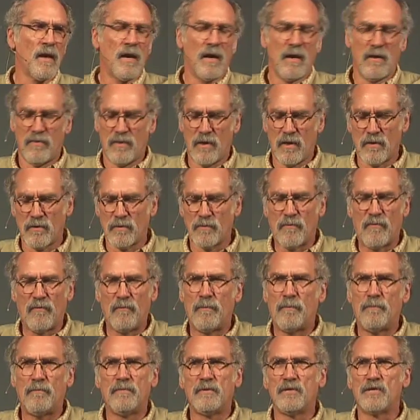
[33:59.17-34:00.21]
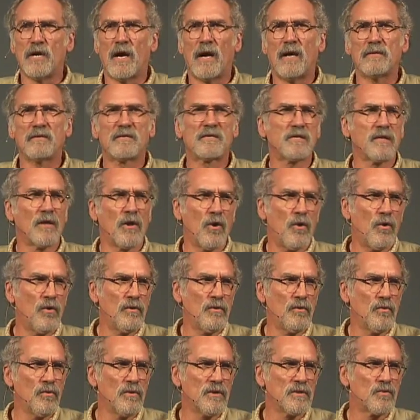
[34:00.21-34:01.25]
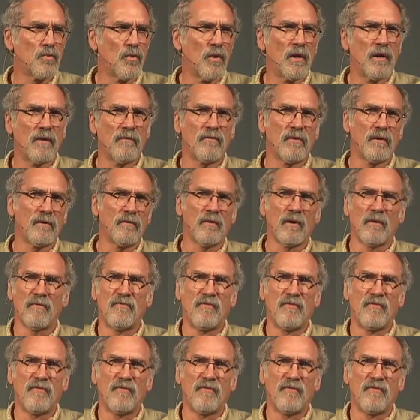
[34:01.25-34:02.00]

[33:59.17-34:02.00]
And they're John Sloan, who was one of the